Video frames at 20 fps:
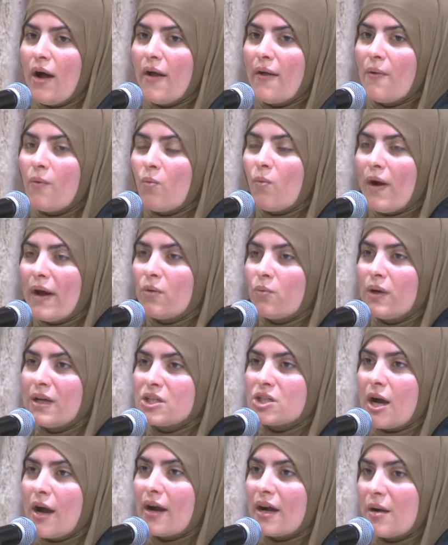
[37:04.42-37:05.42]
When we
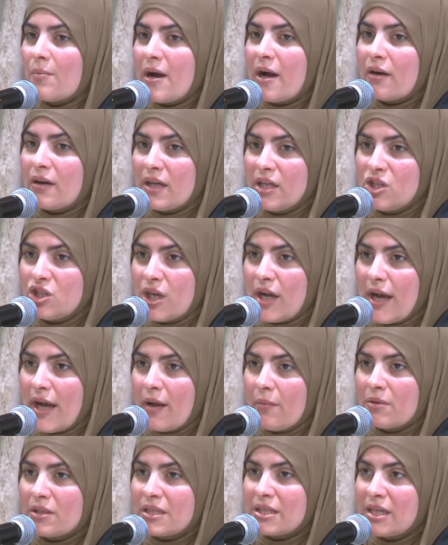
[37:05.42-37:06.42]
talk about
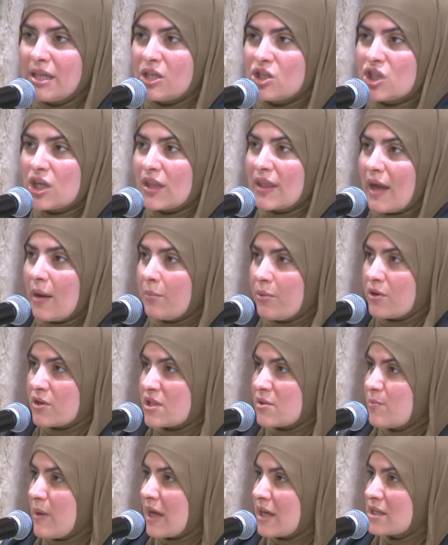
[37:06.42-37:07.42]
hijab, teaching that
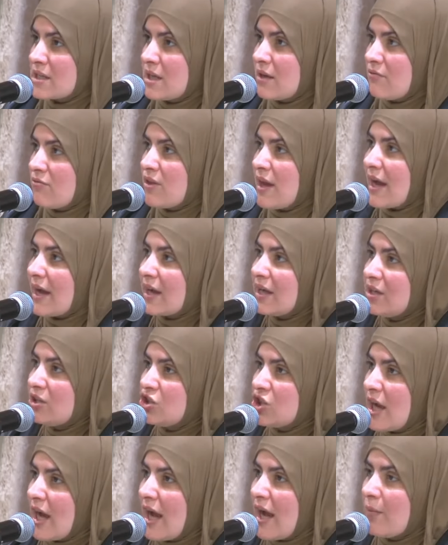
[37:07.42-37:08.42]
perspective, that
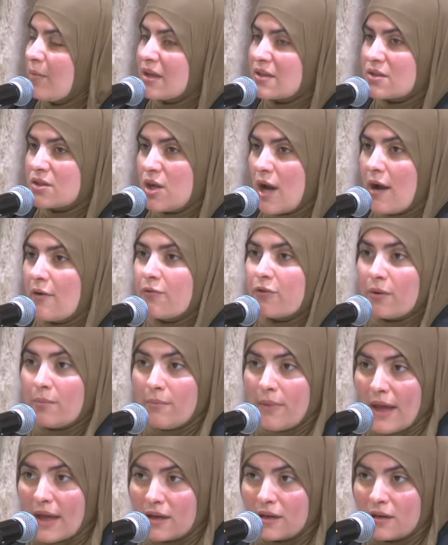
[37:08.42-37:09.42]
hijab is not for
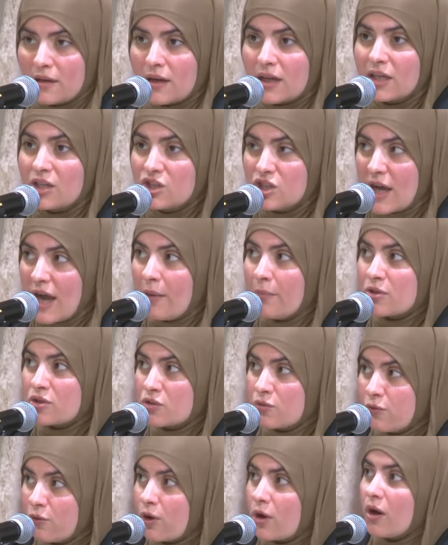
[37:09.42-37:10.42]
men. Hijab is
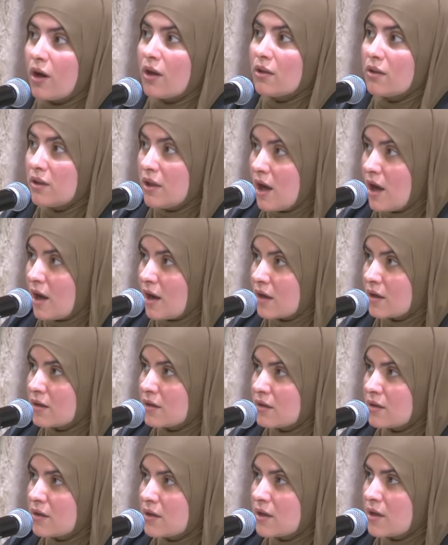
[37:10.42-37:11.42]
for Allah.
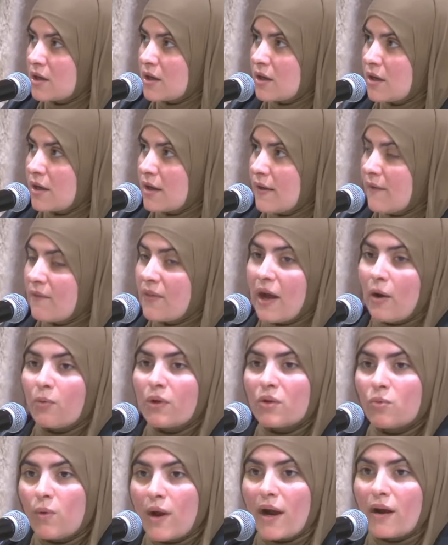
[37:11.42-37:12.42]
That
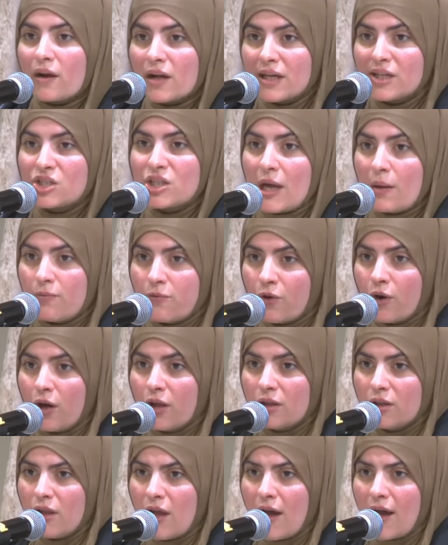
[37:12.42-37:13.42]
we wear hijab for
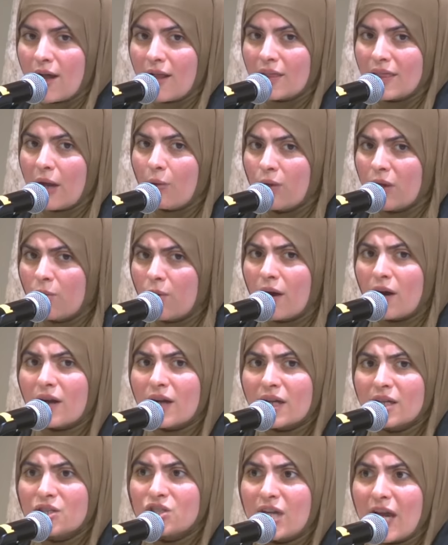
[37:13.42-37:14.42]
Allah. That we wear
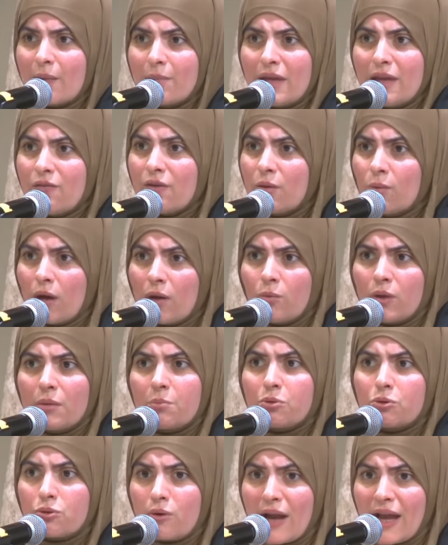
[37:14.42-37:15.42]
hijab even when
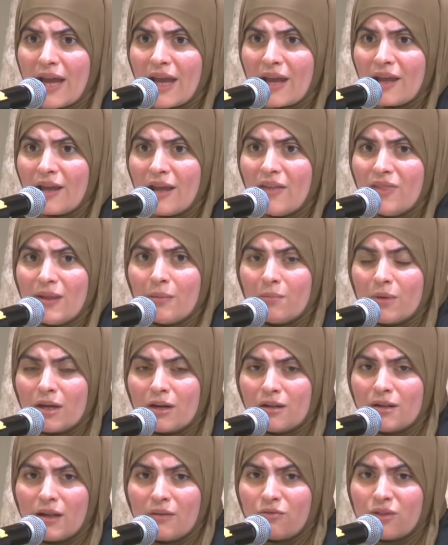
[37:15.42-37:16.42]
we pray in the
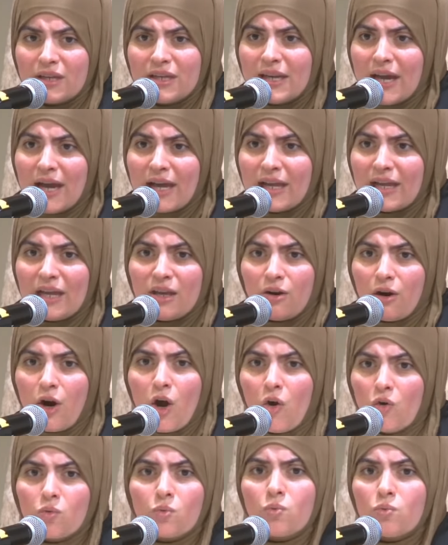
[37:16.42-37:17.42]
middle of the night in our
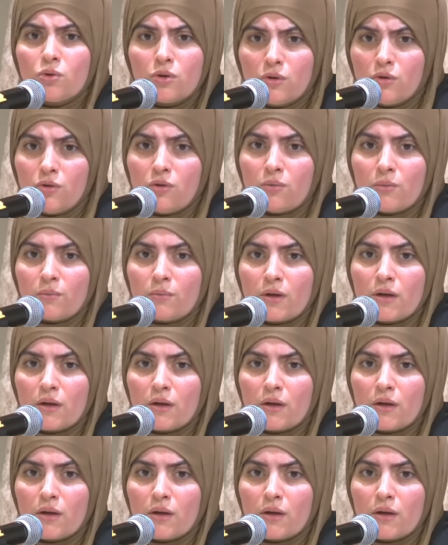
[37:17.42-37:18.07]
own room.